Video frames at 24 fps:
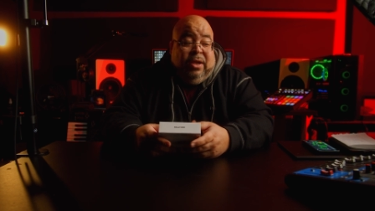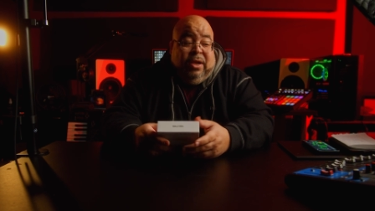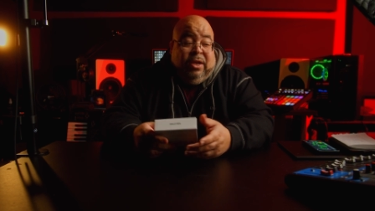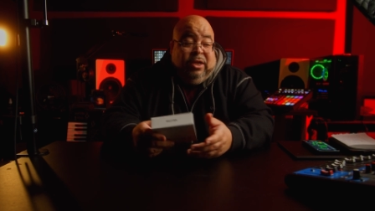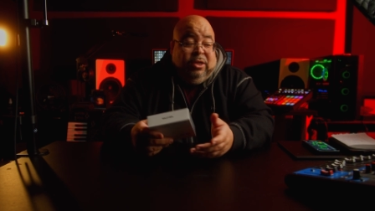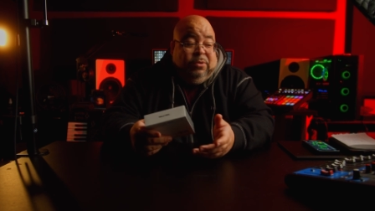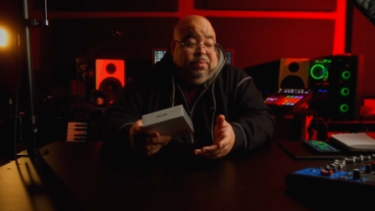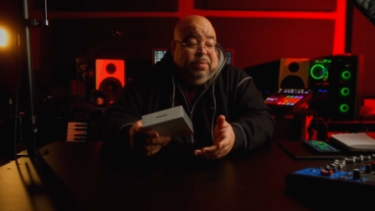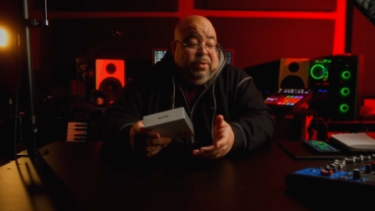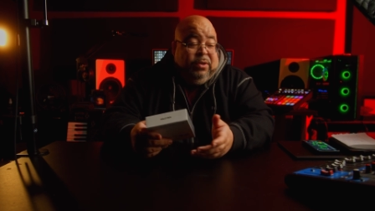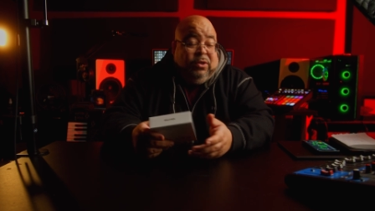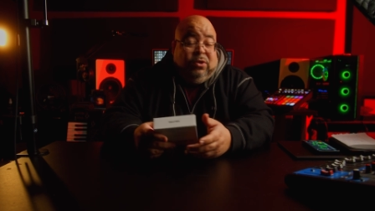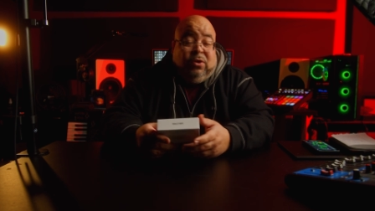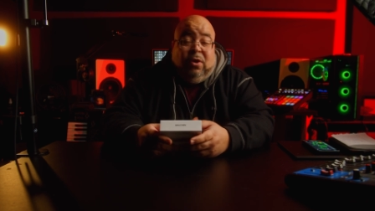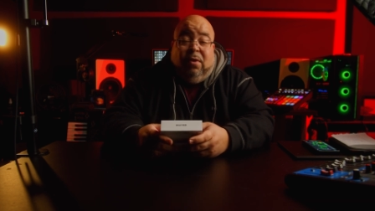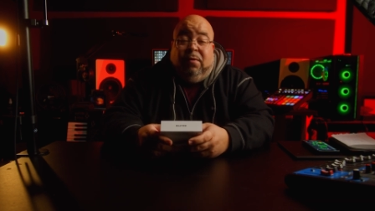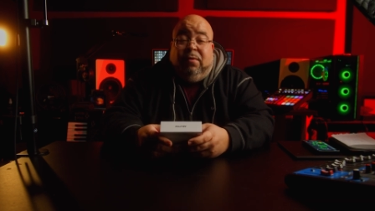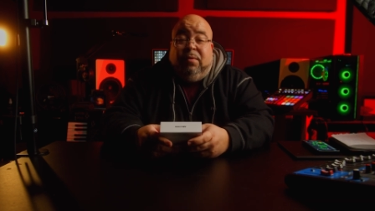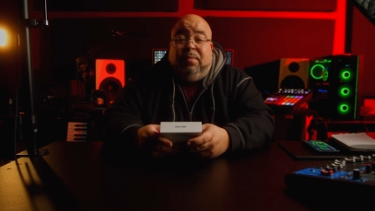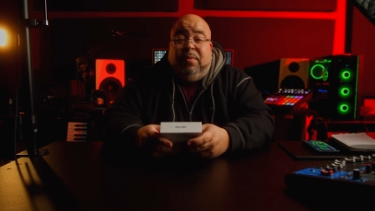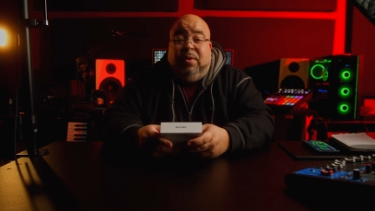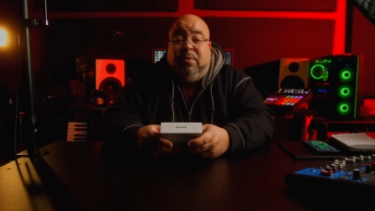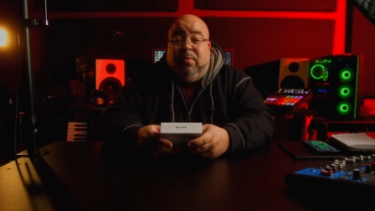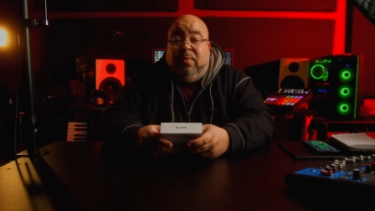It's been
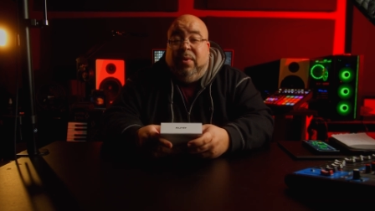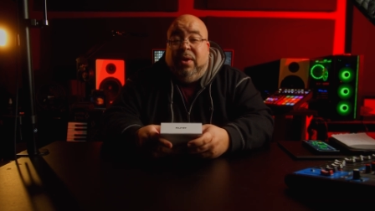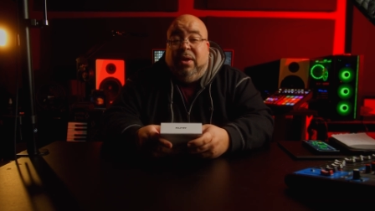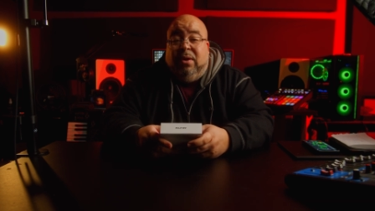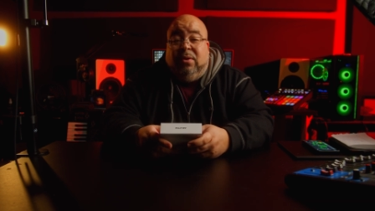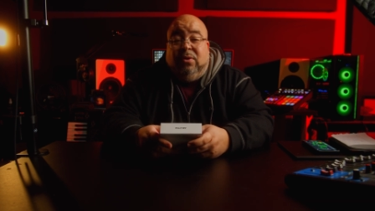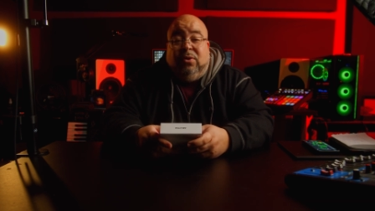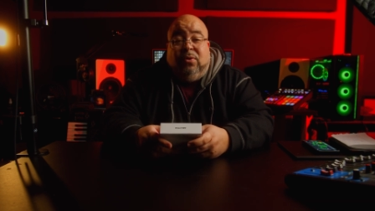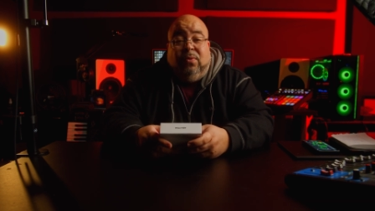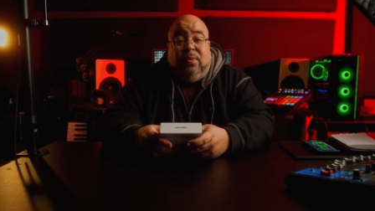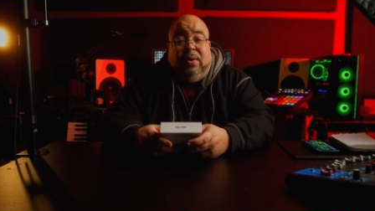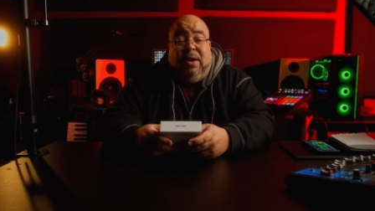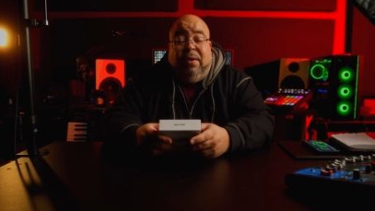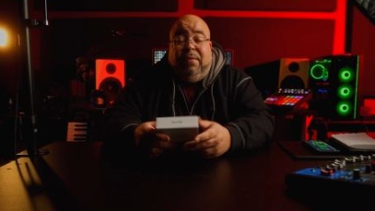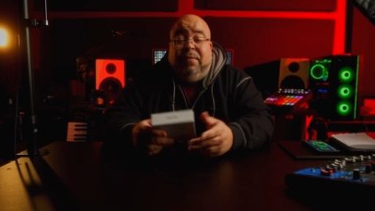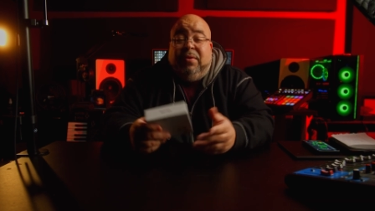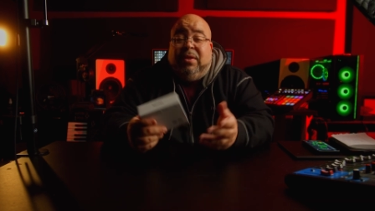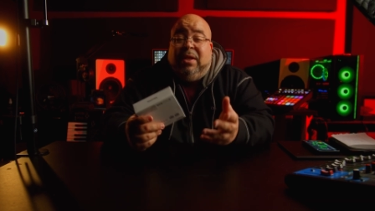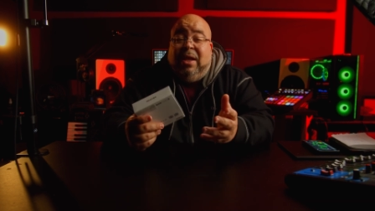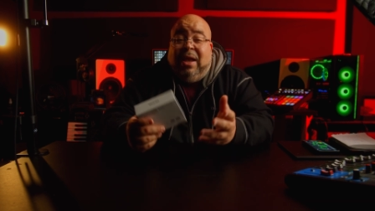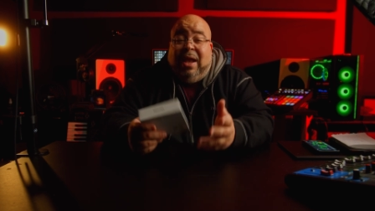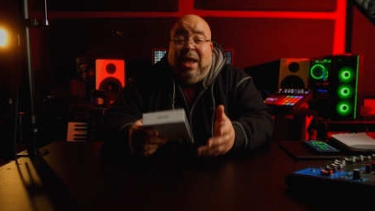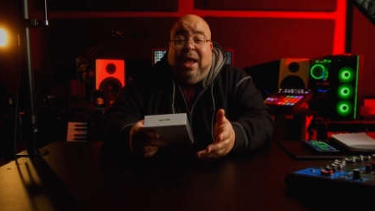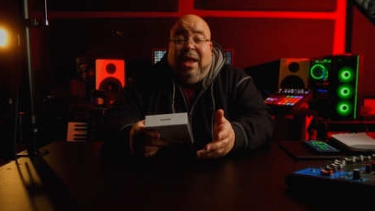serving me well, doing
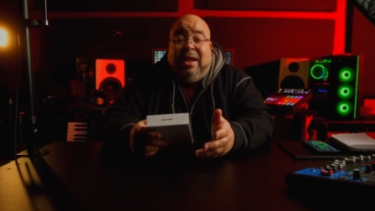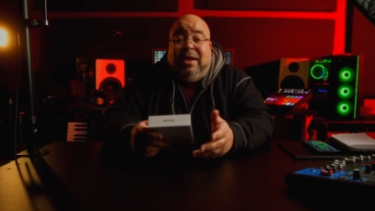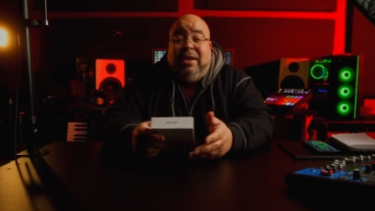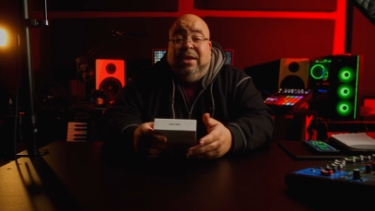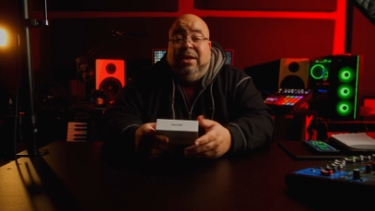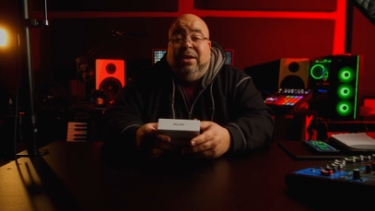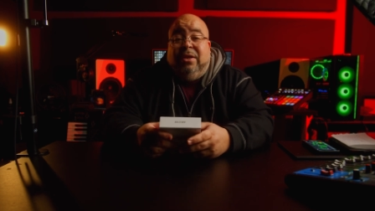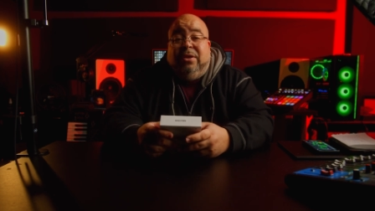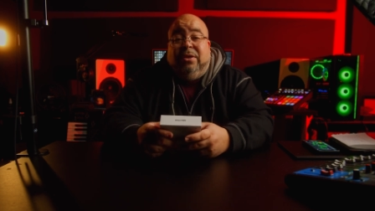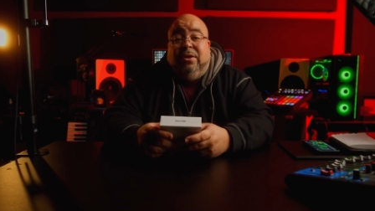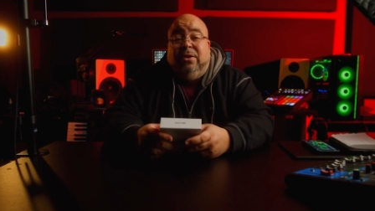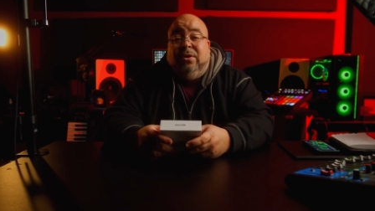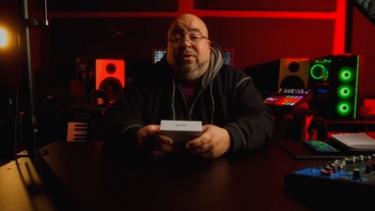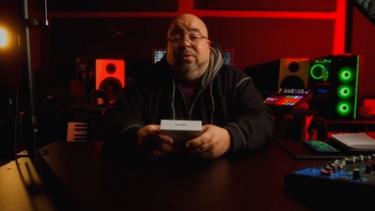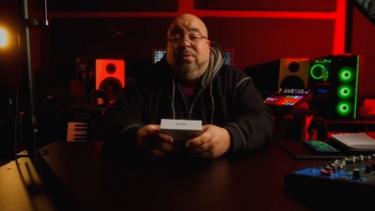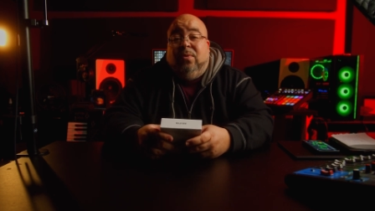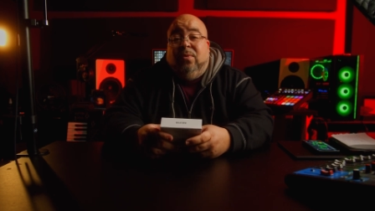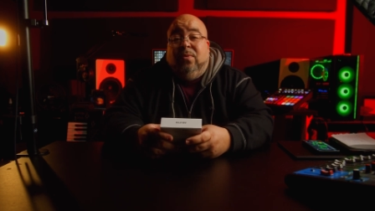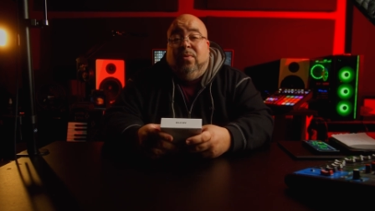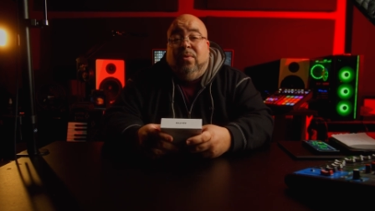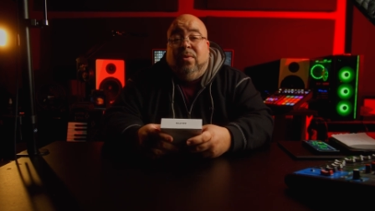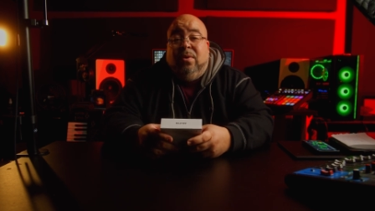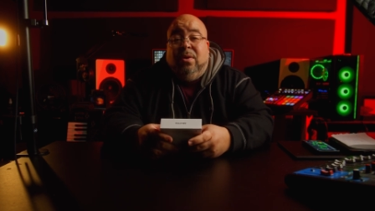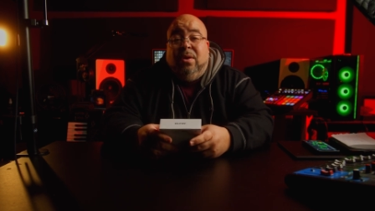everything I needed to
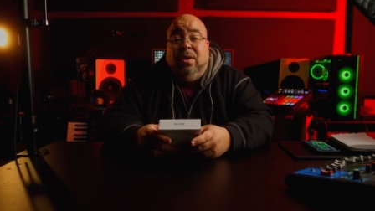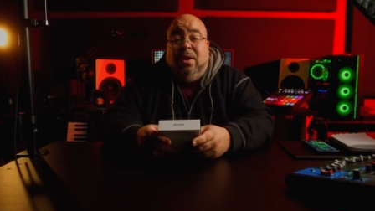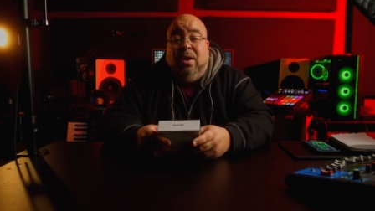do.